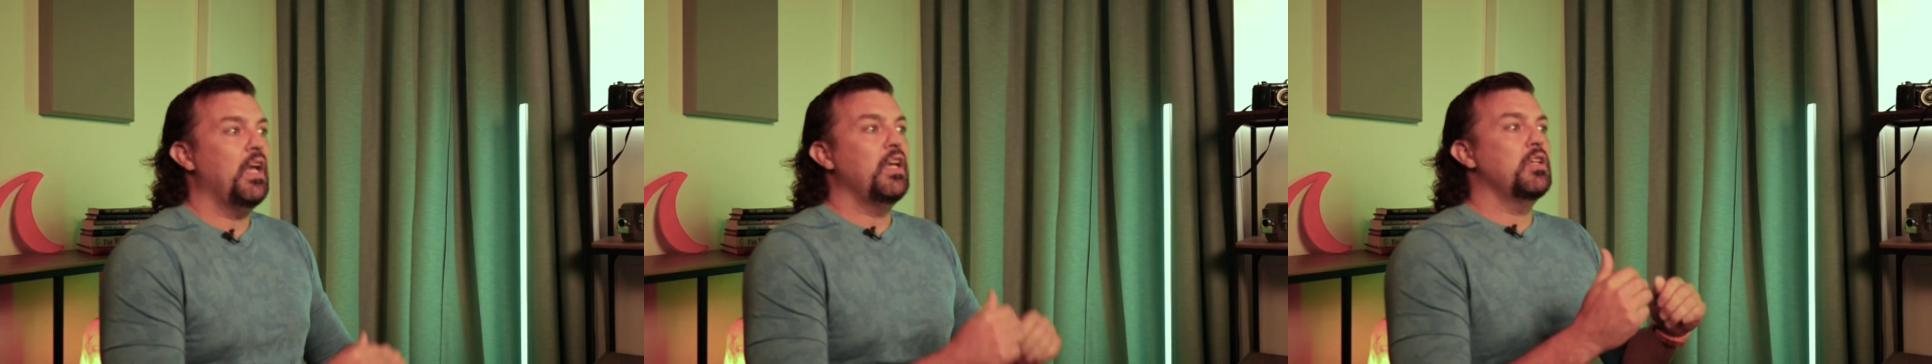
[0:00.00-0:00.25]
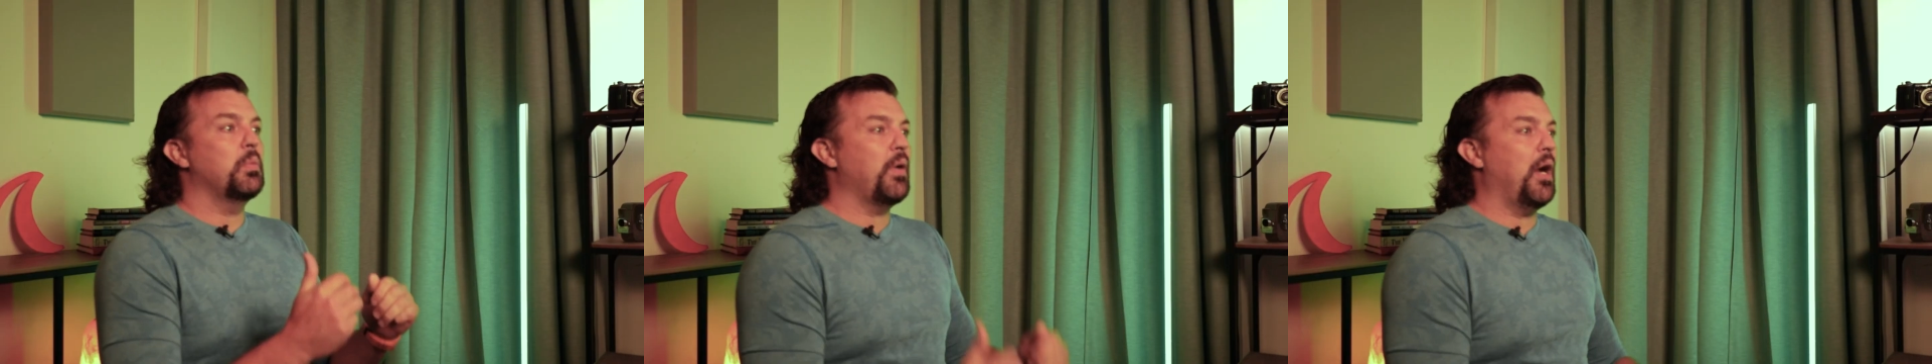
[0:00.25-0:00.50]
Your
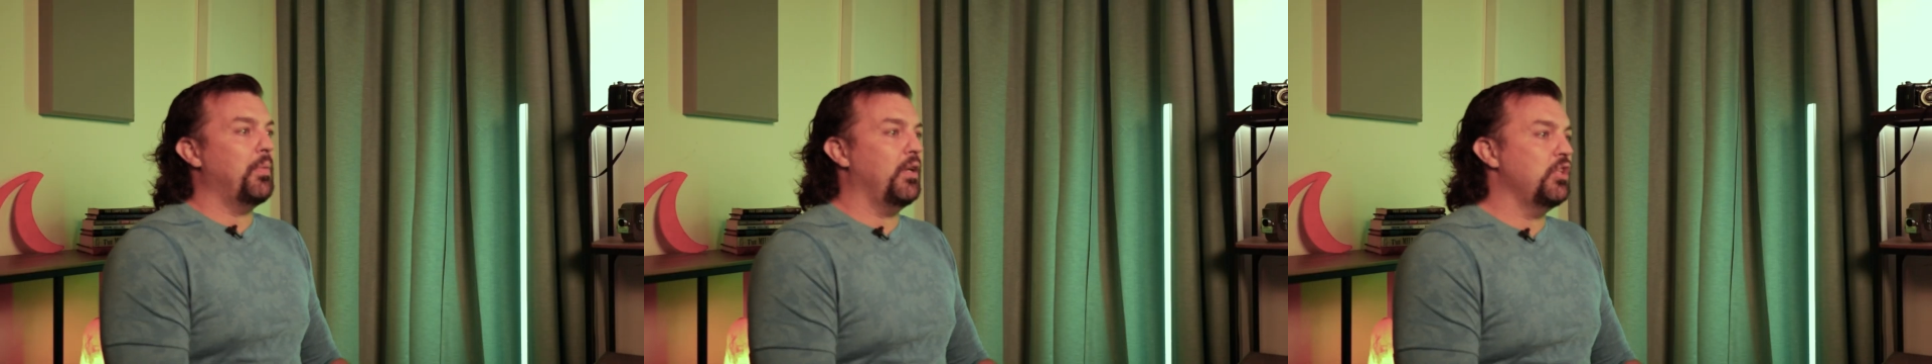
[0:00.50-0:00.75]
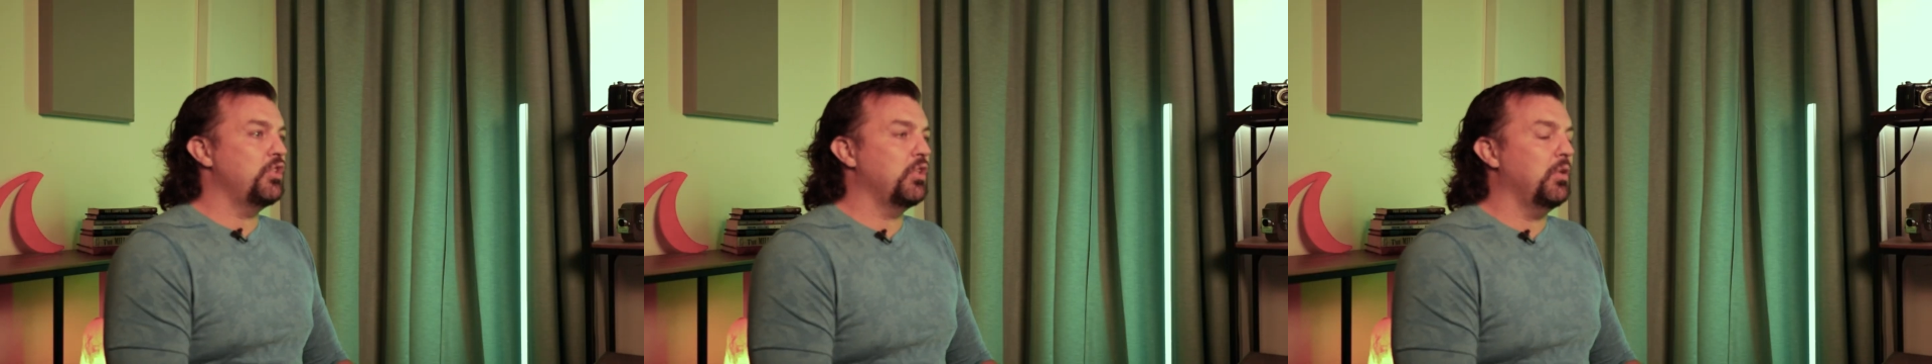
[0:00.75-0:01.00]
property
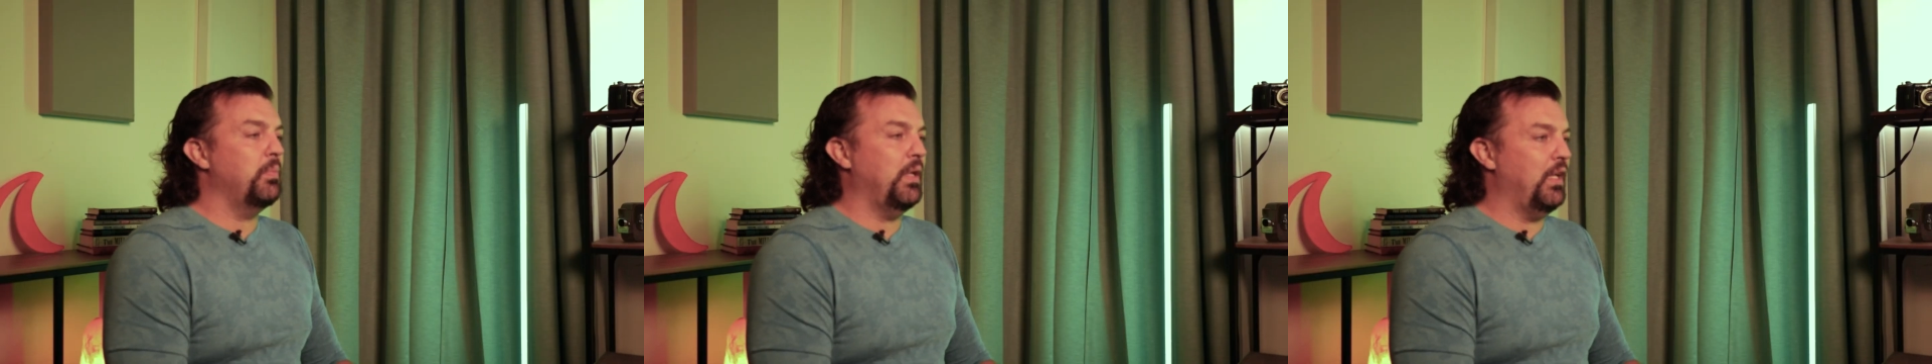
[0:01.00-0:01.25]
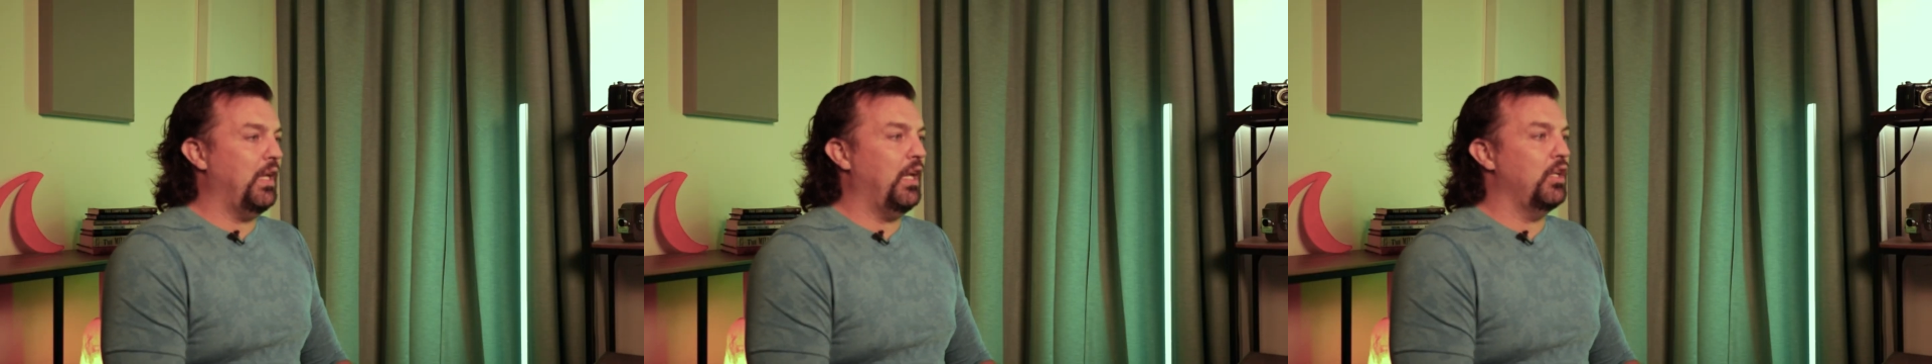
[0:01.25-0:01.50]
should be
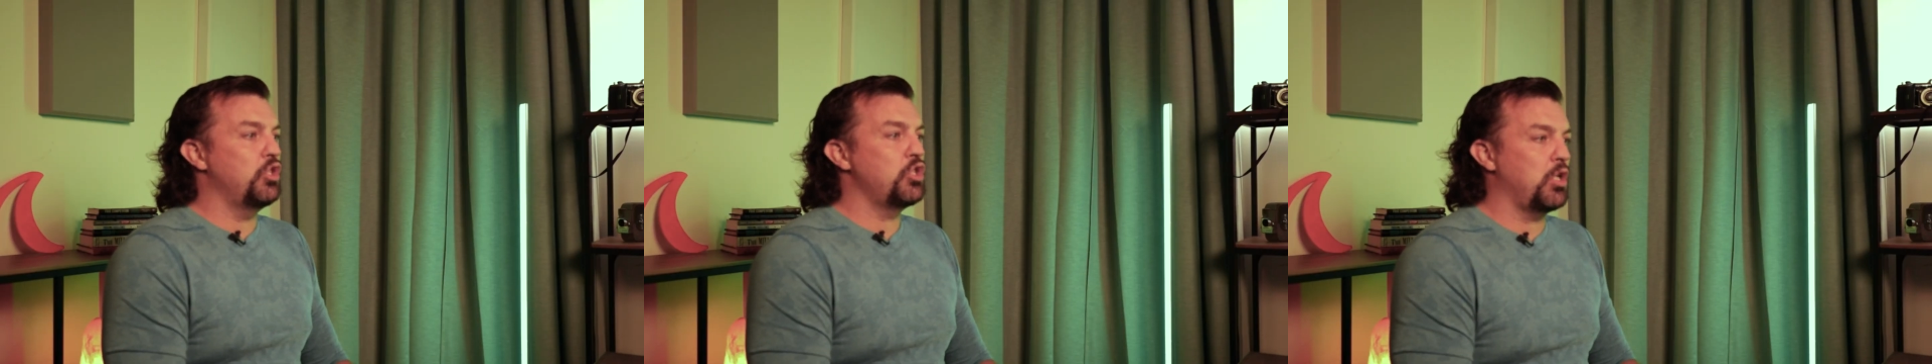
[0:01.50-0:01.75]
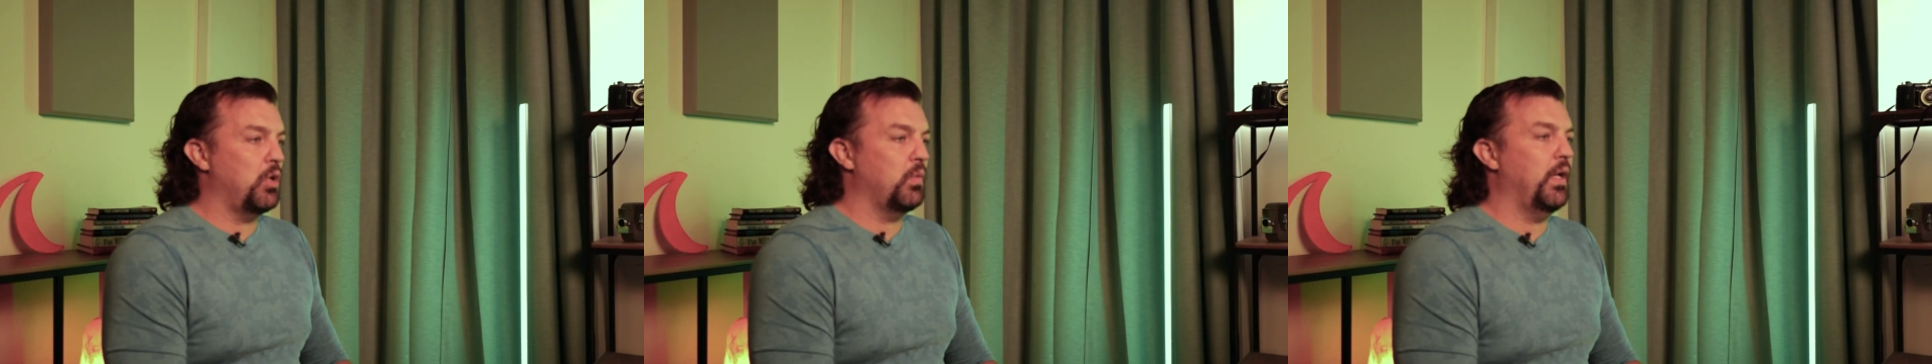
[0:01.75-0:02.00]
in
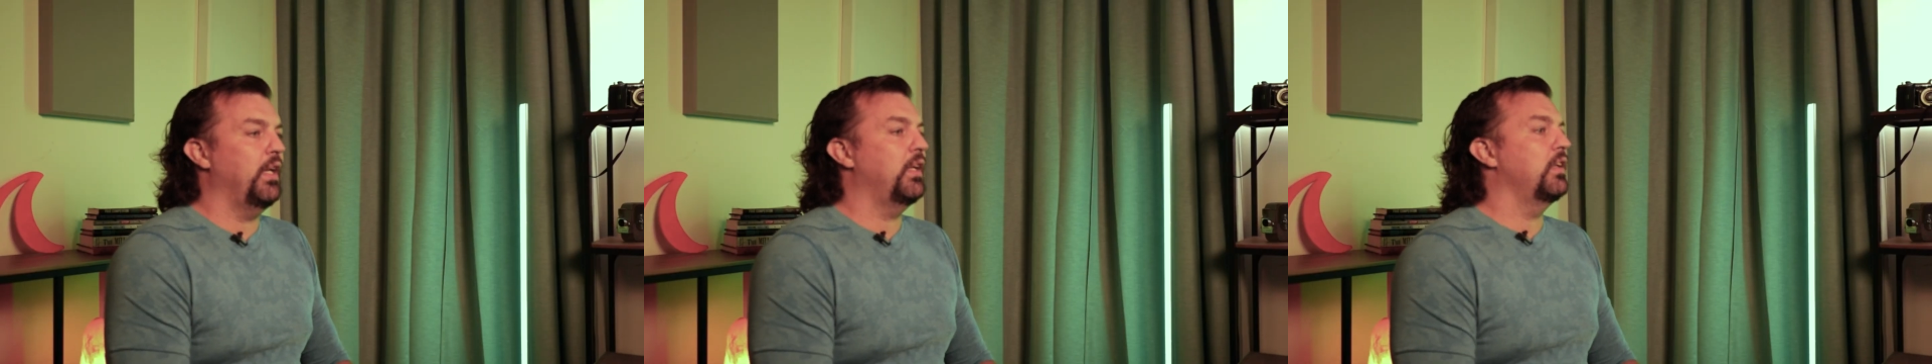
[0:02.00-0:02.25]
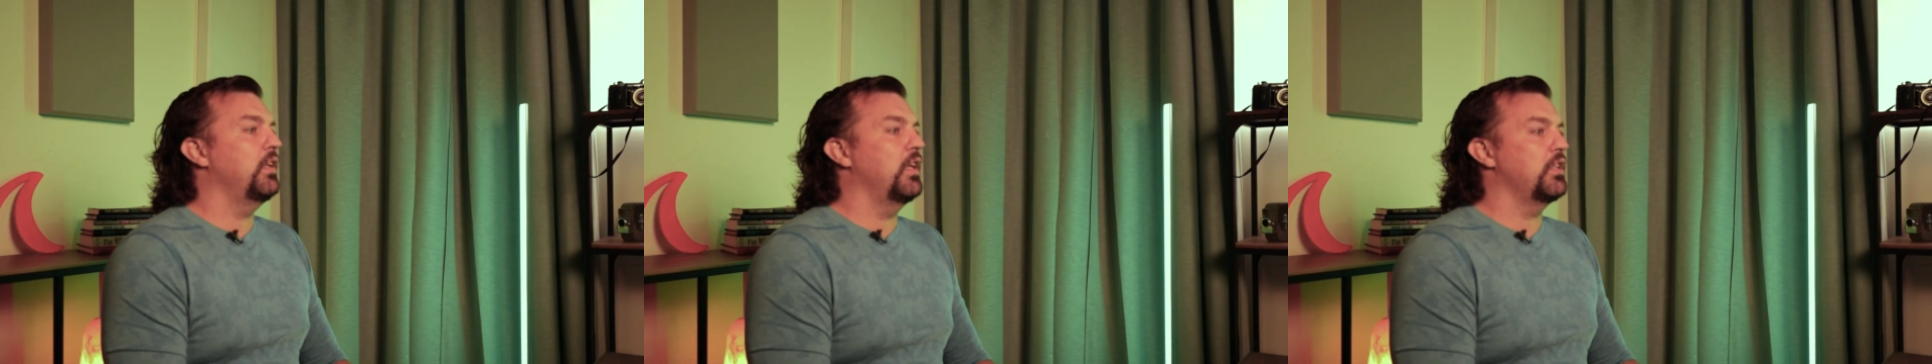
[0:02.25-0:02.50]
show-ready
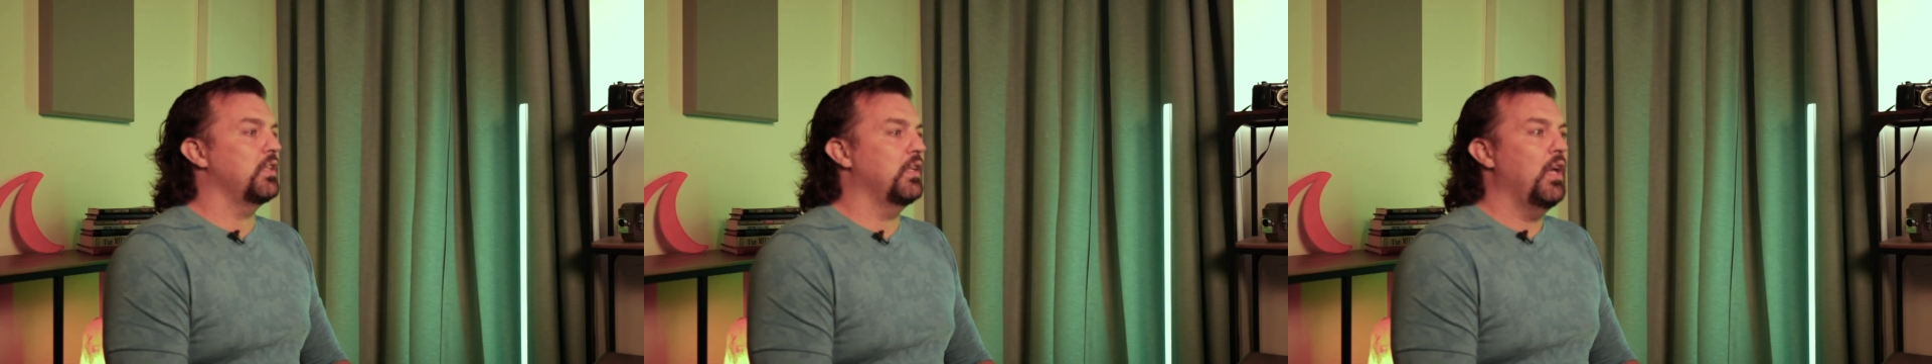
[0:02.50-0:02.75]
condition.